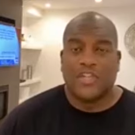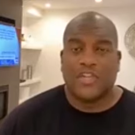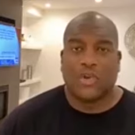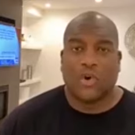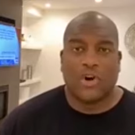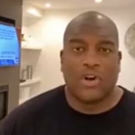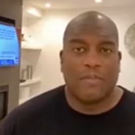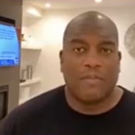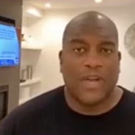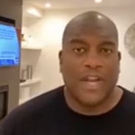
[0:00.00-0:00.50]

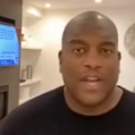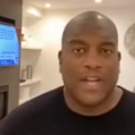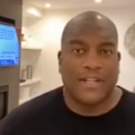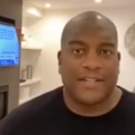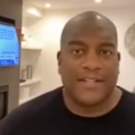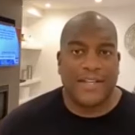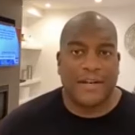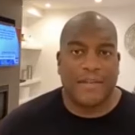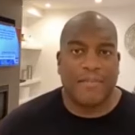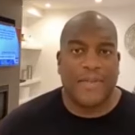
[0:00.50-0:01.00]
Jordan
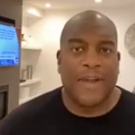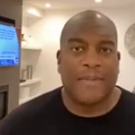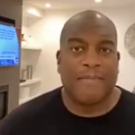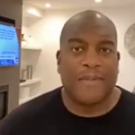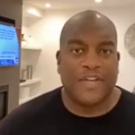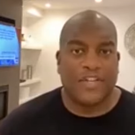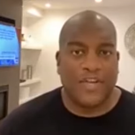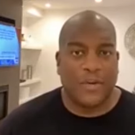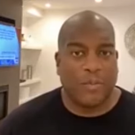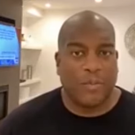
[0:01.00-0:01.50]
Binnington, Ben
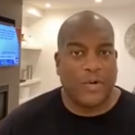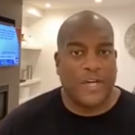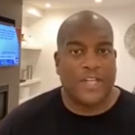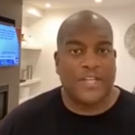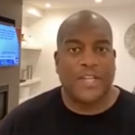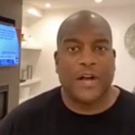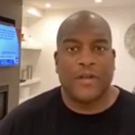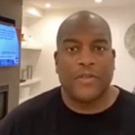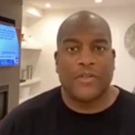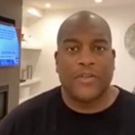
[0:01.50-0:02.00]
Bishop when
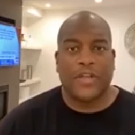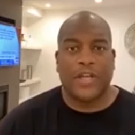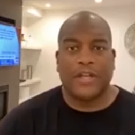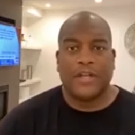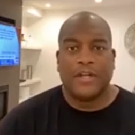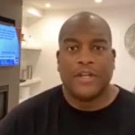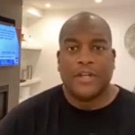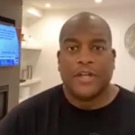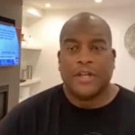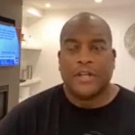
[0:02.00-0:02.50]
he's
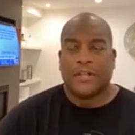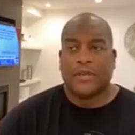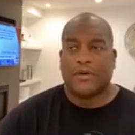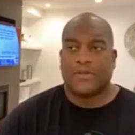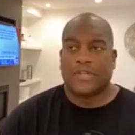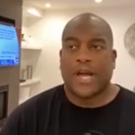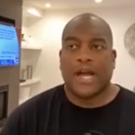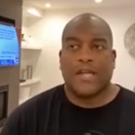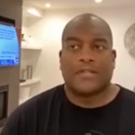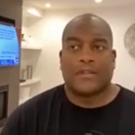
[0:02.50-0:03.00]
healthy,
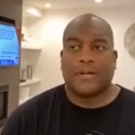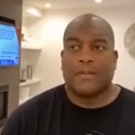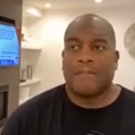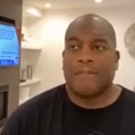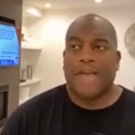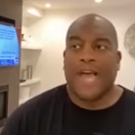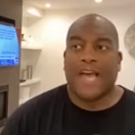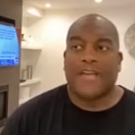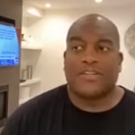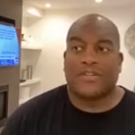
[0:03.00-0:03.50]
those guys are
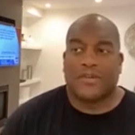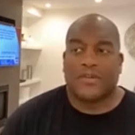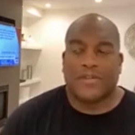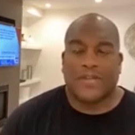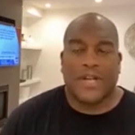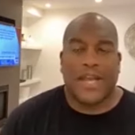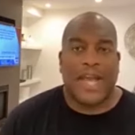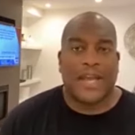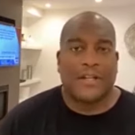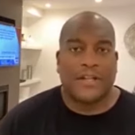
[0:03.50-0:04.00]

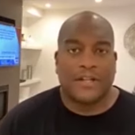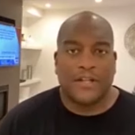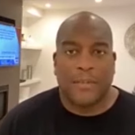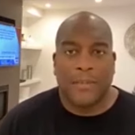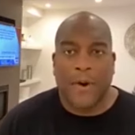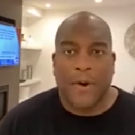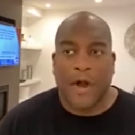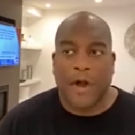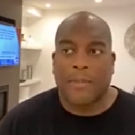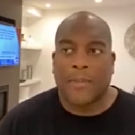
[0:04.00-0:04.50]
masters in handling
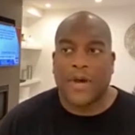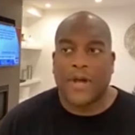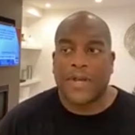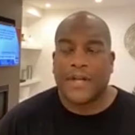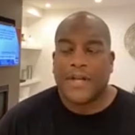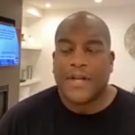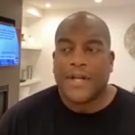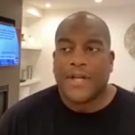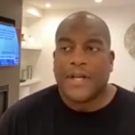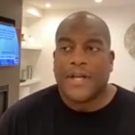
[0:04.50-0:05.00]
the puck.
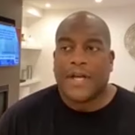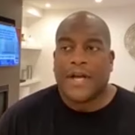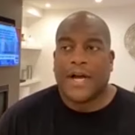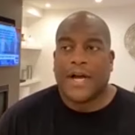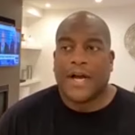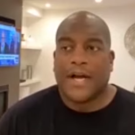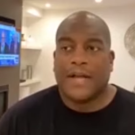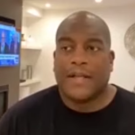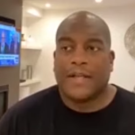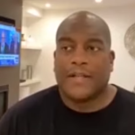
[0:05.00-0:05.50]
But
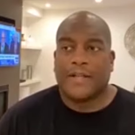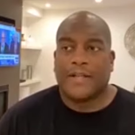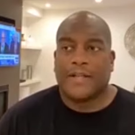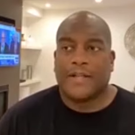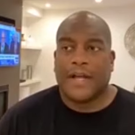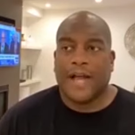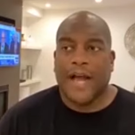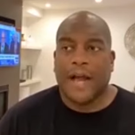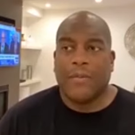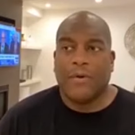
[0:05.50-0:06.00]
uh,
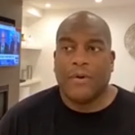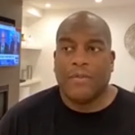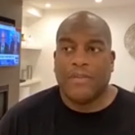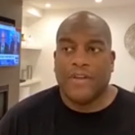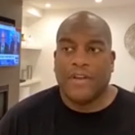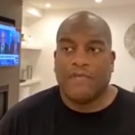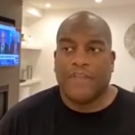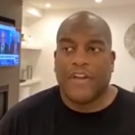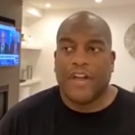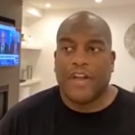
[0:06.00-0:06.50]
I would
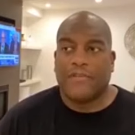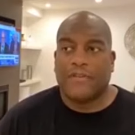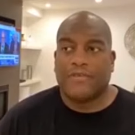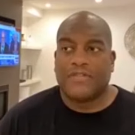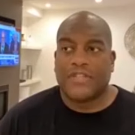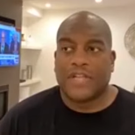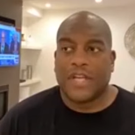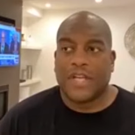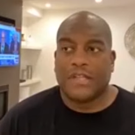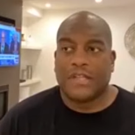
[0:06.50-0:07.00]
be in favor
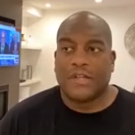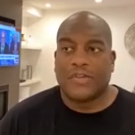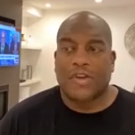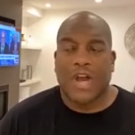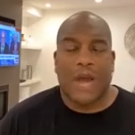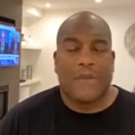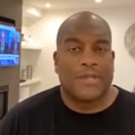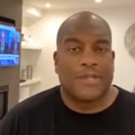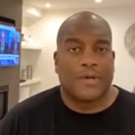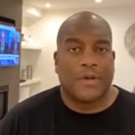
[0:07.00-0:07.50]
of seeing the
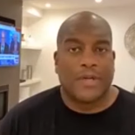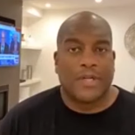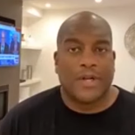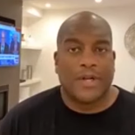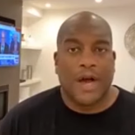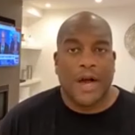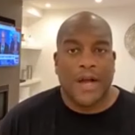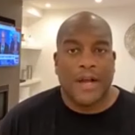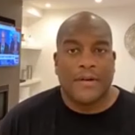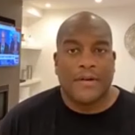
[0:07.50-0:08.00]
trapezoid
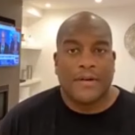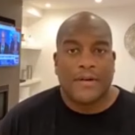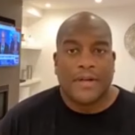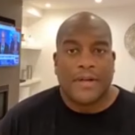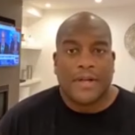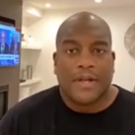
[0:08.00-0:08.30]
gone.